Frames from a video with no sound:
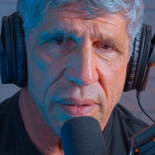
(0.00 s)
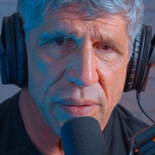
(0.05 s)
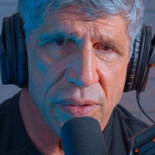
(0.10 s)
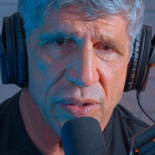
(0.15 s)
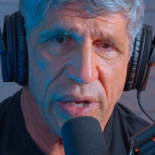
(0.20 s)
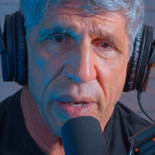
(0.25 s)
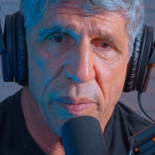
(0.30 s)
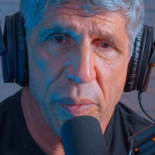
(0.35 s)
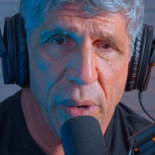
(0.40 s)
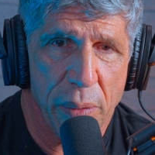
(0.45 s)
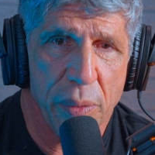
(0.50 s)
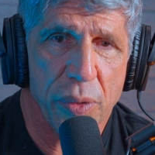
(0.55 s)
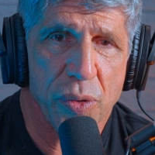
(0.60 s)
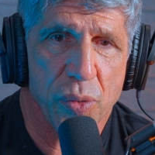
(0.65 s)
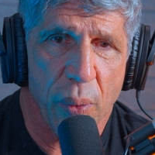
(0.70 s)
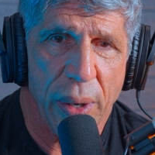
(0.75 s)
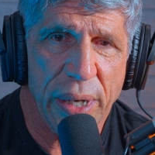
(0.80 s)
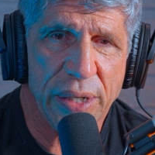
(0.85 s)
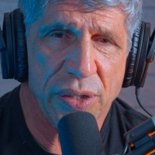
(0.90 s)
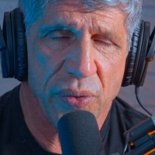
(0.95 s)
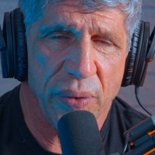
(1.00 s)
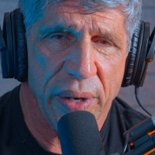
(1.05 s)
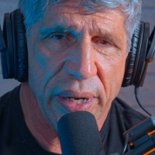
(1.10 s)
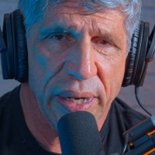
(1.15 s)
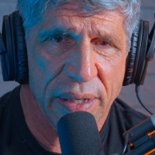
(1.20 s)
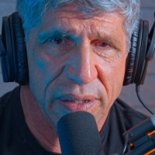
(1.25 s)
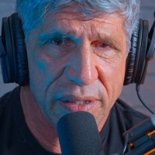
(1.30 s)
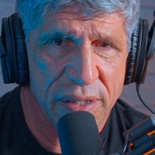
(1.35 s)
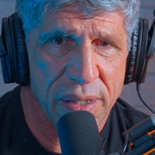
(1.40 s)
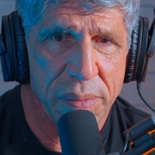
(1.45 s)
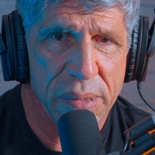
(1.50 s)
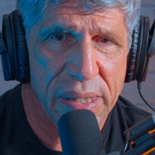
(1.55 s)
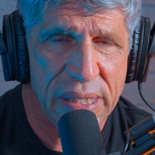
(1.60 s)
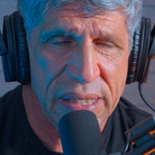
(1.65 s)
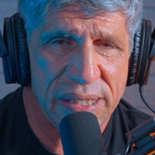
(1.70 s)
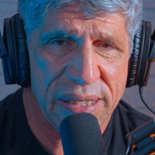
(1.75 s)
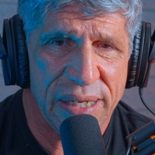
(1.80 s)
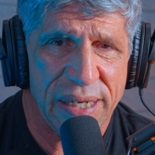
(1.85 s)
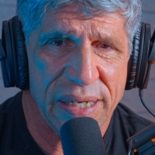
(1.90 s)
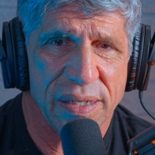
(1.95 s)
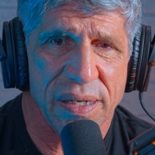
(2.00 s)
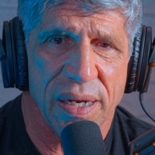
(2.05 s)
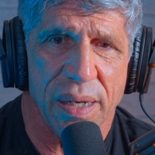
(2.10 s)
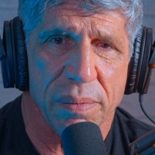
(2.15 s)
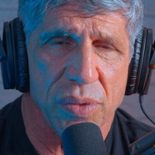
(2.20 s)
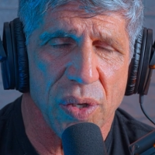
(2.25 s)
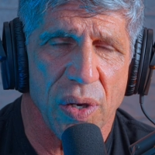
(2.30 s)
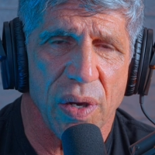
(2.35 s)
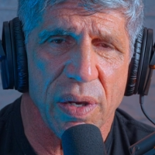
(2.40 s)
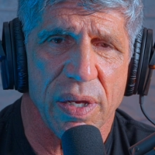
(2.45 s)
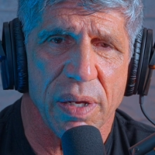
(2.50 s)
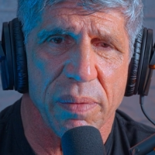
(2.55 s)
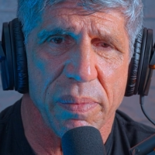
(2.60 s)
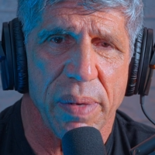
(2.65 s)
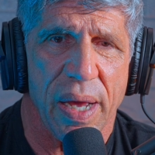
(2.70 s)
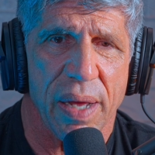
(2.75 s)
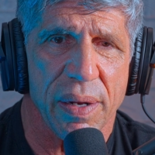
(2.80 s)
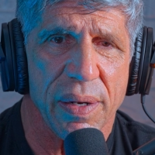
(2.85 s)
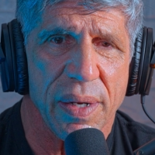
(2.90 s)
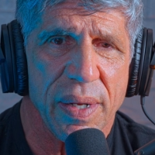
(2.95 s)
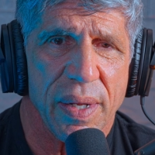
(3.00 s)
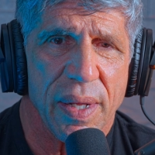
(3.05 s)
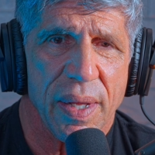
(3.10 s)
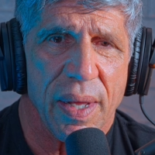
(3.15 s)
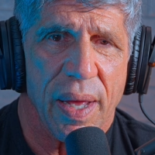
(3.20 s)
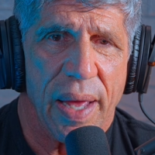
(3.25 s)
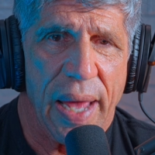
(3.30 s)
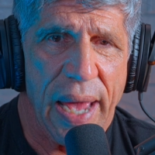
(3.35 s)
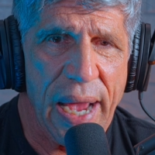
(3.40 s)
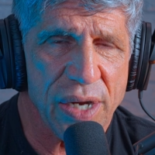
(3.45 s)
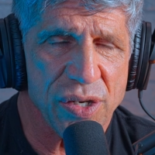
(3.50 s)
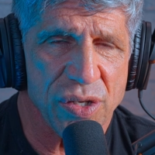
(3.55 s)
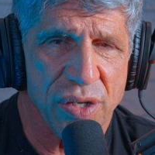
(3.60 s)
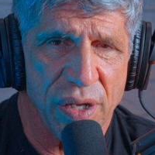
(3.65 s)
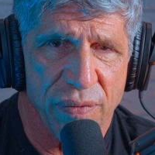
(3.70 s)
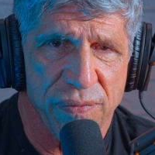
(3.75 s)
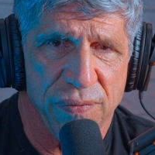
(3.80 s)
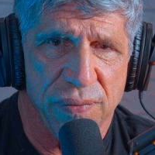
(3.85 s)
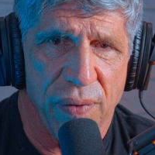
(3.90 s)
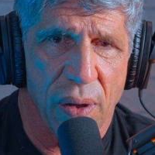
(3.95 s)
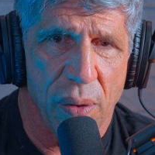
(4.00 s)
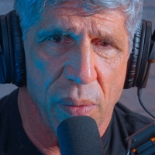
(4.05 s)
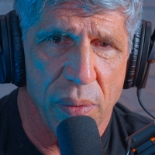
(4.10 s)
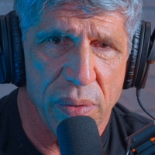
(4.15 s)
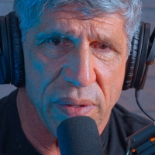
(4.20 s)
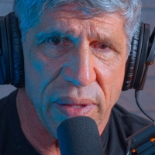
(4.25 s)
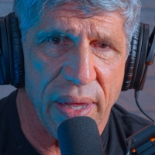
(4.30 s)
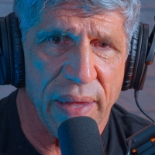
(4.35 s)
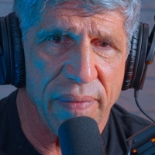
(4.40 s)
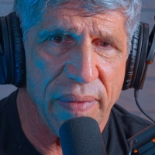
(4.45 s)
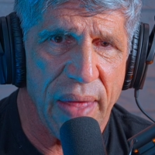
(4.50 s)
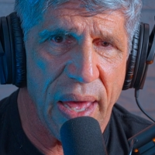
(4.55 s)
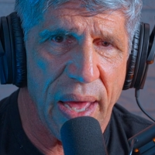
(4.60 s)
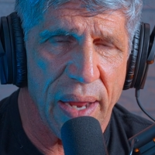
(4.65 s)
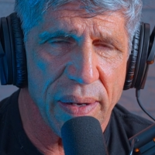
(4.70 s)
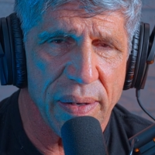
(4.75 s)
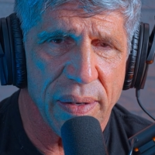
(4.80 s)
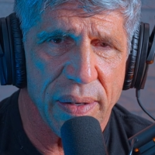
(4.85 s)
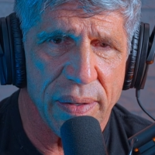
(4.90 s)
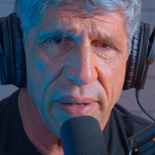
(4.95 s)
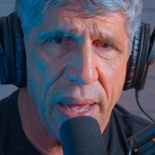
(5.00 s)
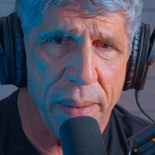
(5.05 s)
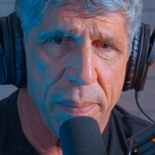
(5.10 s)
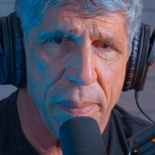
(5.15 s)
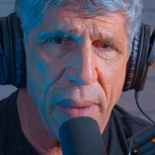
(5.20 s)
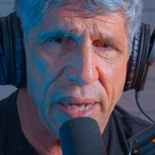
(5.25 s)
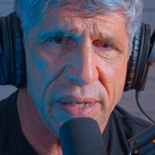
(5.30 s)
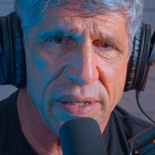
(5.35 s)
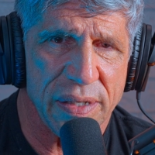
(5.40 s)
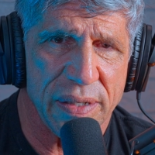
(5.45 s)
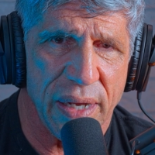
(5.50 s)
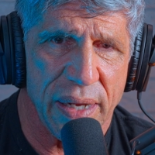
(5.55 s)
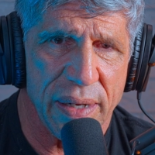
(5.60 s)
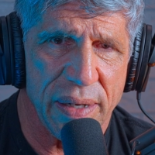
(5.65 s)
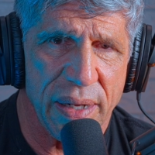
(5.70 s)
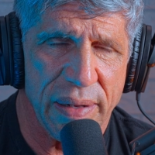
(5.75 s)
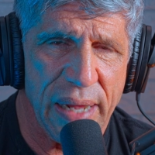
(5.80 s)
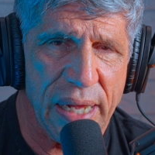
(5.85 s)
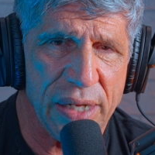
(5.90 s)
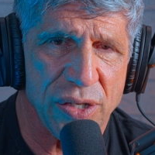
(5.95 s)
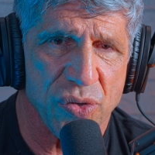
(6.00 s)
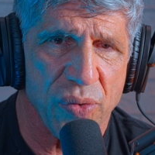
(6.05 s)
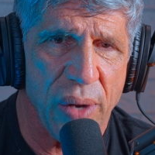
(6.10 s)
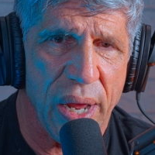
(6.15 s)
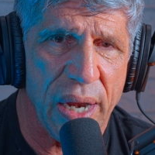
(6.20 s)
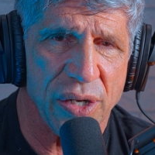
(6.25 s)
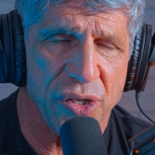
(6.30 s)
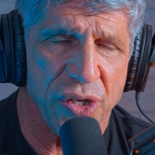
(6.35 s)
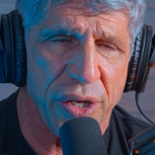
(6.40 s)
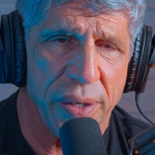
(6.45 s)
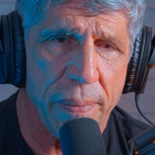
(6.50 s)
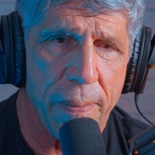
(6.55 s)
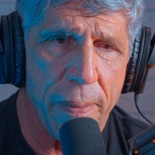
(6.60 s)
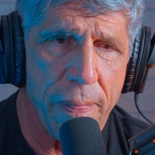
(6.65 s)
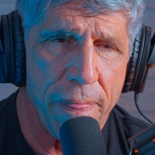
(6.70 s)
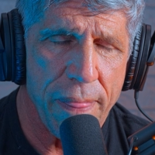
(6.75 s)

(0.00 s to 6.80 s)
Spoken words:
Same way with weight training. And some of these things that I'm talking about actually fall within that mindset and that strategy.